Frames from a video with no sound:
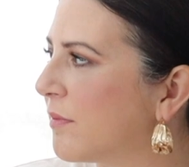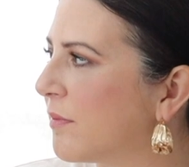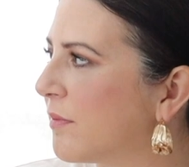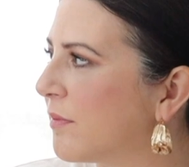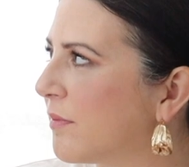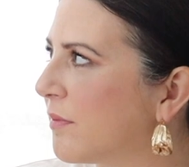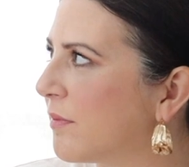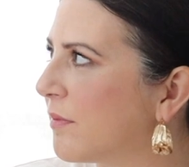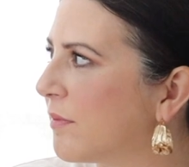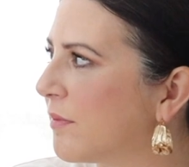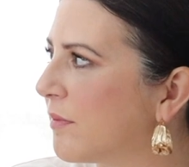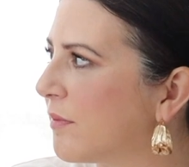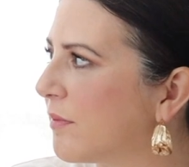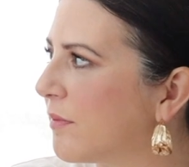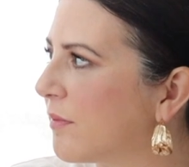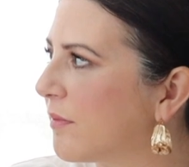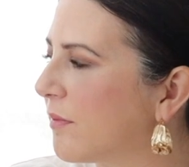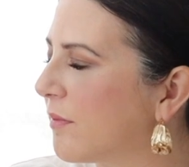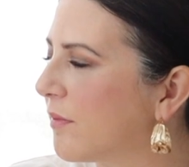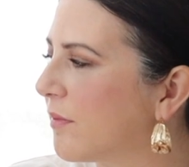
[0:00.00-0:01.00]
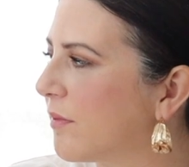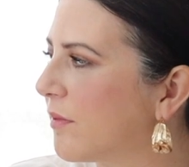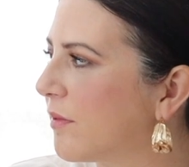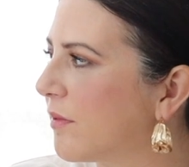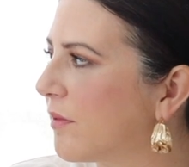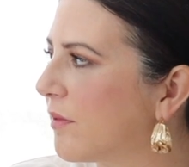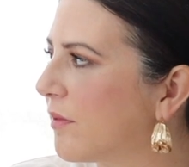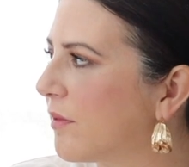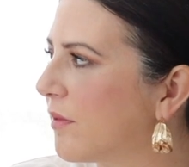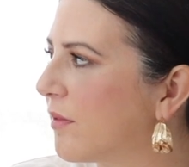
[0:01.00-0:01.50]

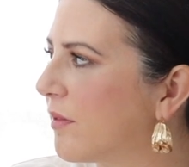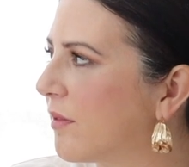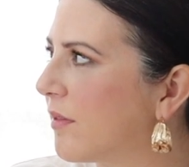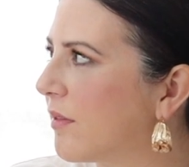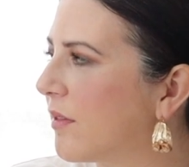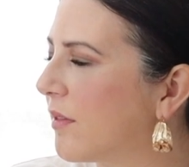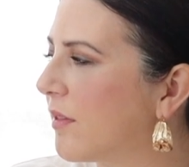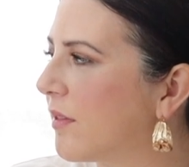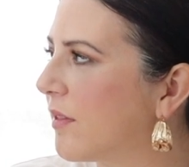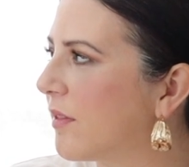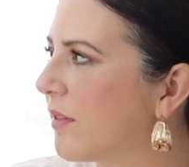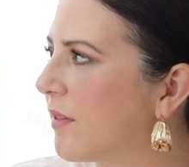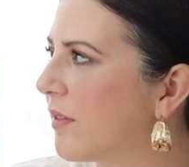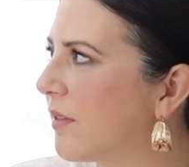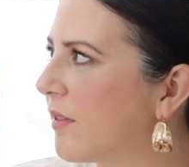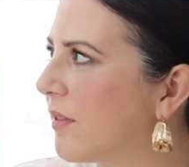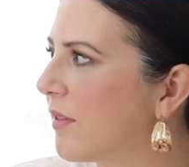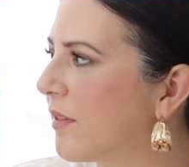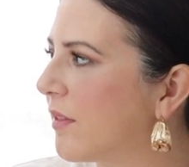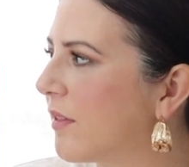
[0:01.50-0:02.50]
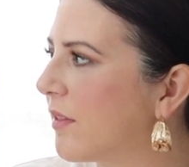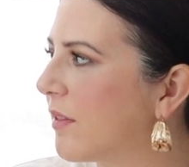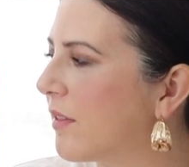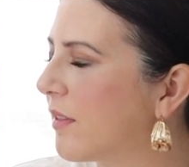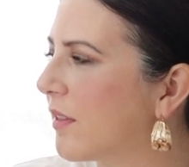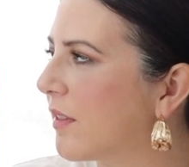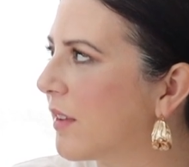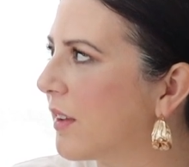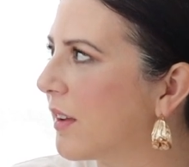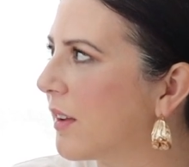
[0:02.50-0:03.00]

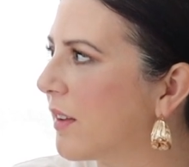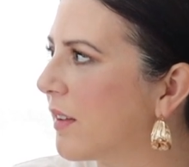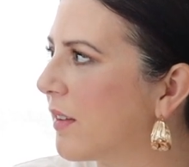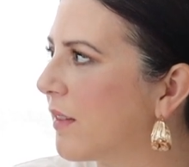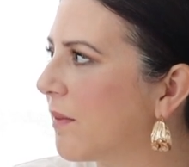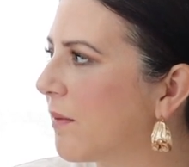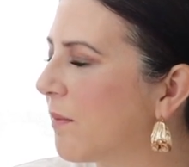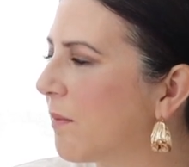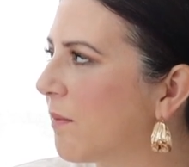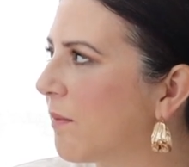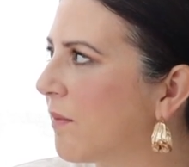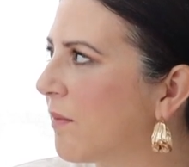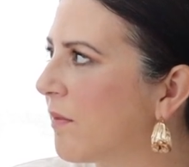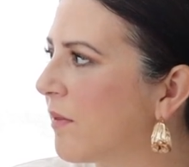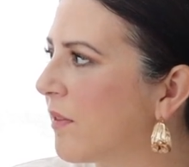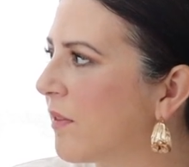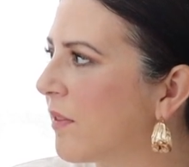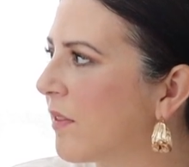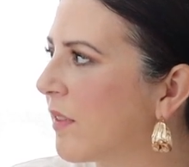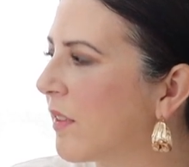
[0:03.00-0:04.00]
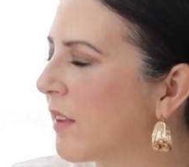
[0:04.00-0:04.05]
This person isn't speaking.